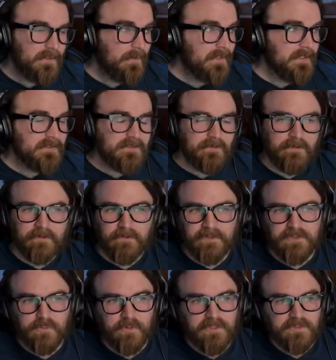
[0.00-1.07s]
going into
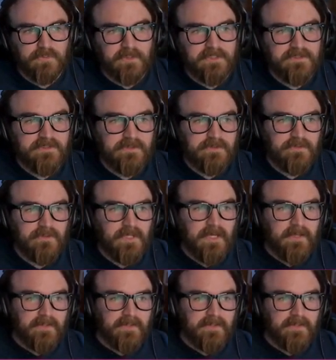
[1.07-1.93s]
early 2022.